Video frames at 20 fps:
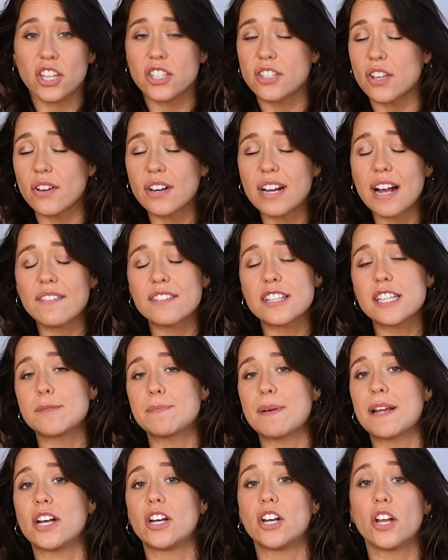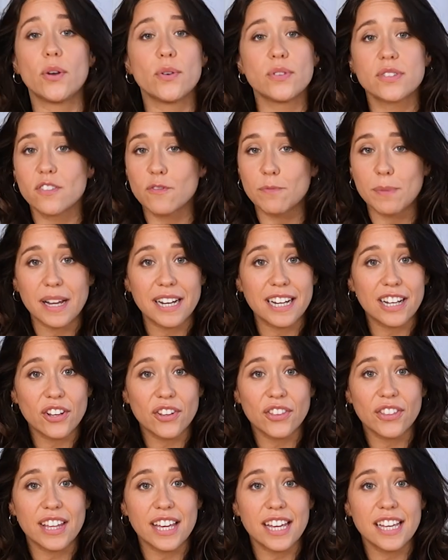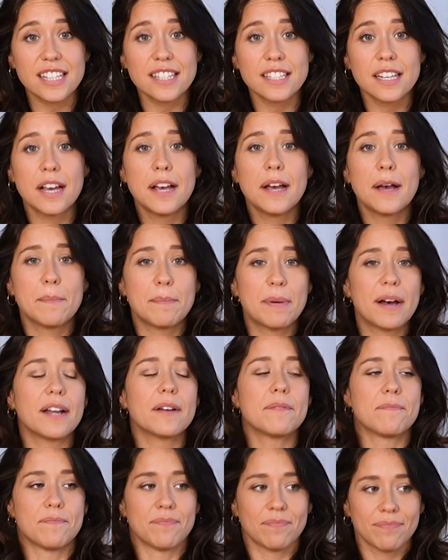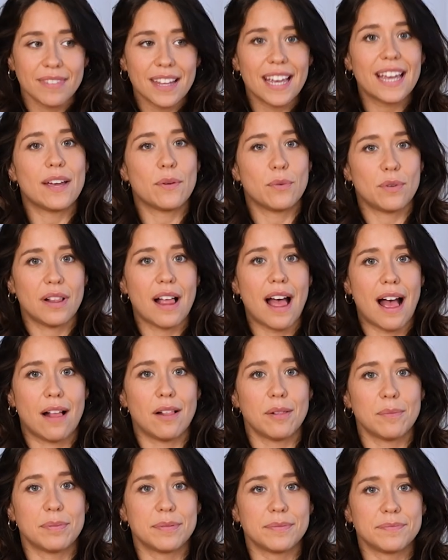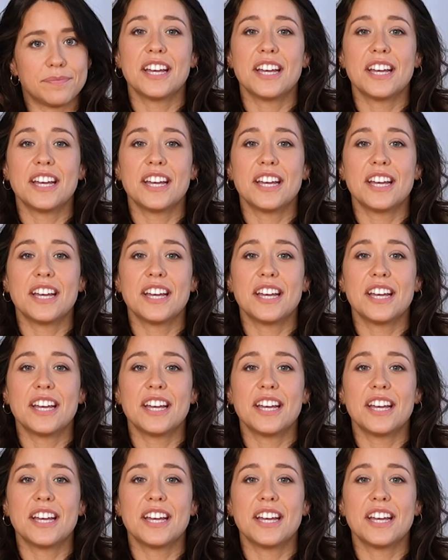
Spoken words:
You don't have to spend loads of money on these, but it will help.